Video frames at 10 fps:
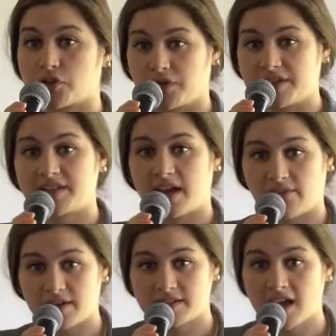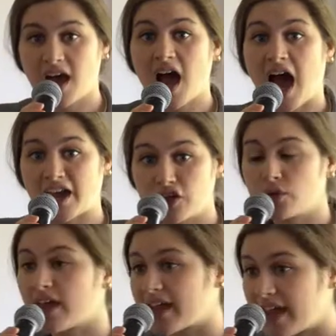Cherise Davids, I knew
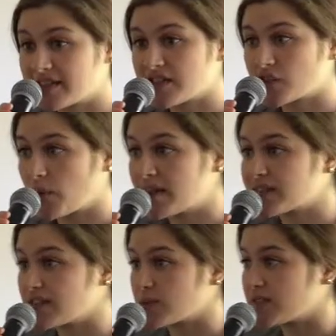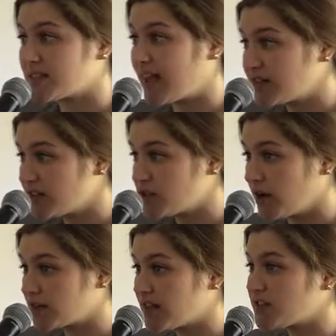that Kansas Oasis was in that
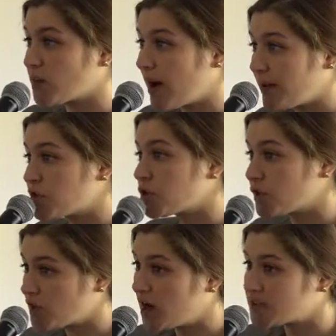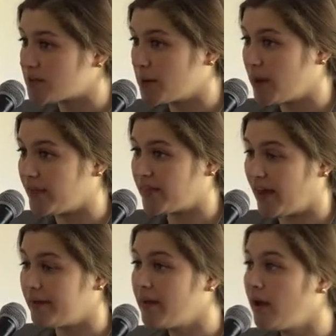district, and so I made sure to talk to them about
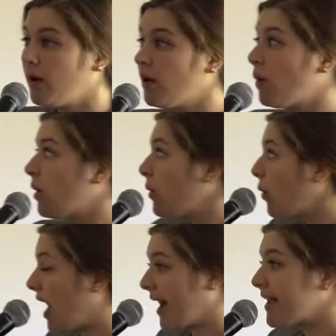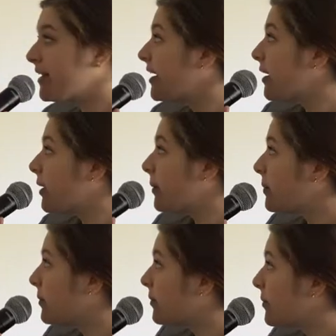that. Why?
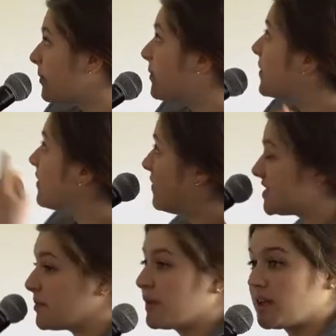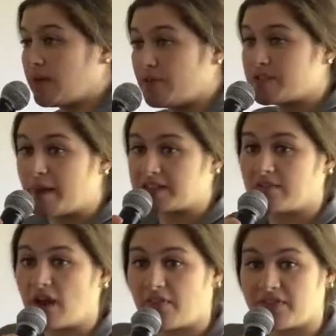visibility and respect of
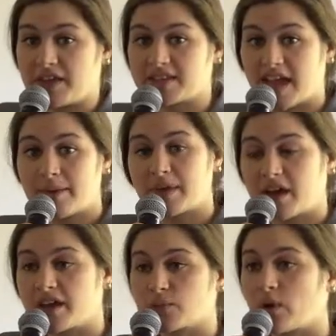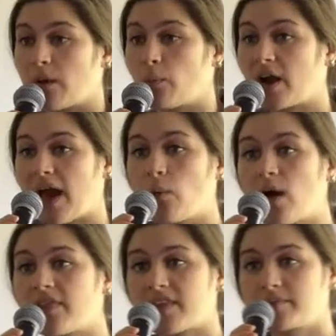non-theists, and because what I
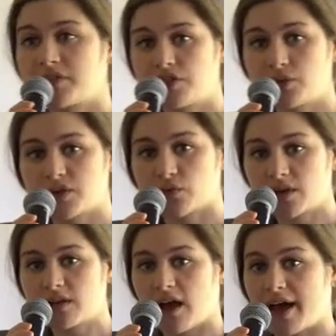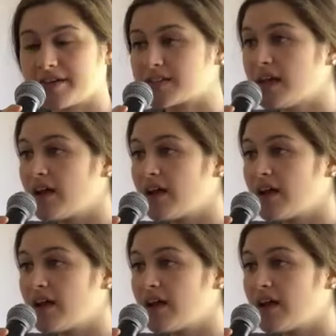want them to do is realize